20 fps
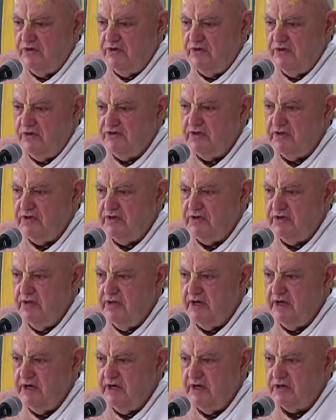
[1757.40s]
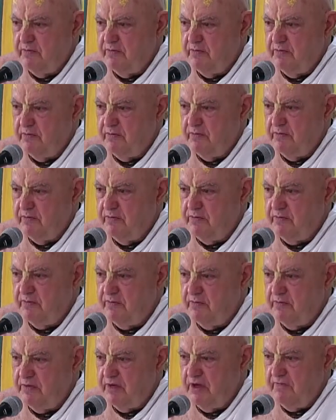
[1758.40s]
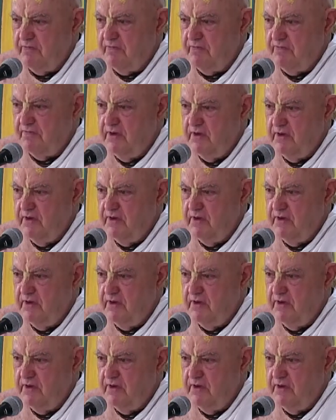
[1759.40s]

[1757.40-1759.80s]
how was it you got so close to Prabhupada?